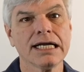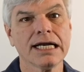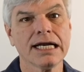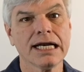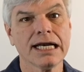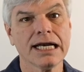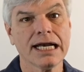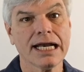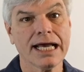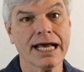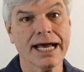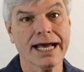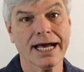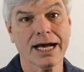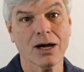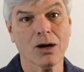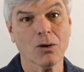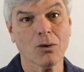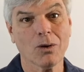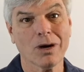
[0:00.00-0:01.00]

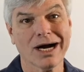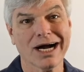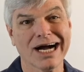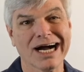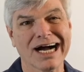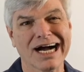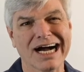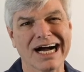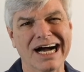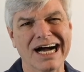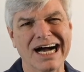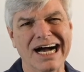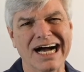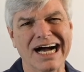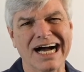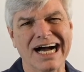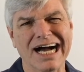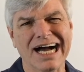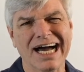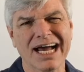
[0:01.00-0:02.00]
Now,
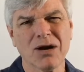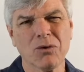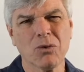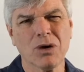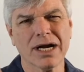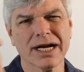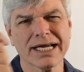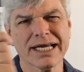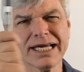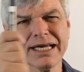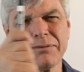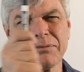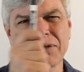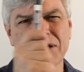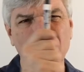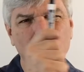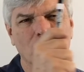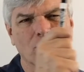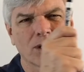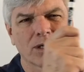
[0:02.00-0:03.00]
I don't want to keep
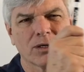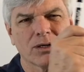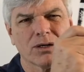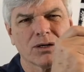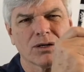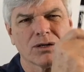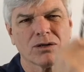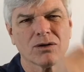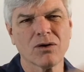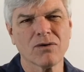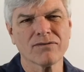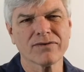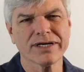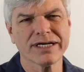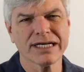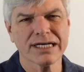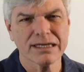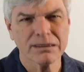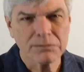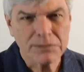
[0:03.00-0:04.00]
going over
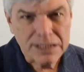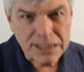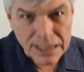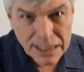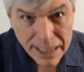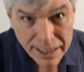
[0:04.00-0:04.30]
here. I'm going to